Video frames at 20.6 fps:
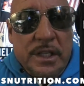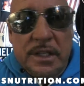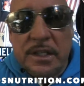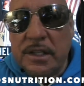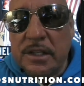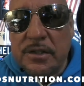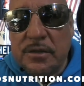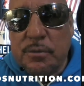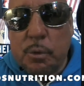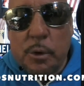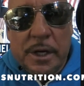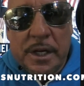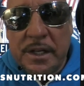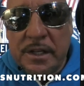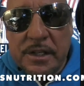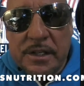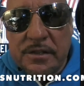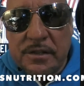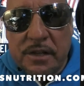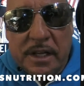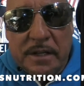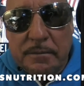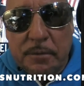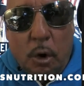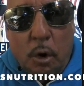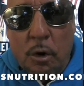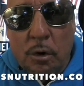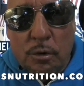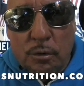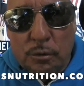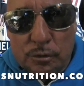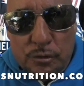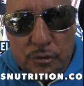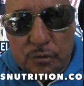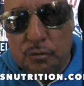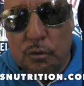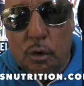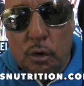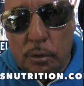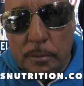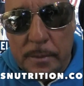in these winning these like Arnold
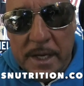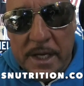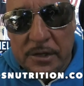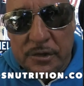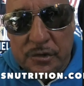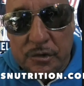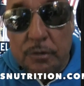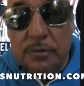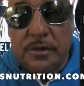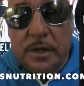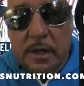strongman shows,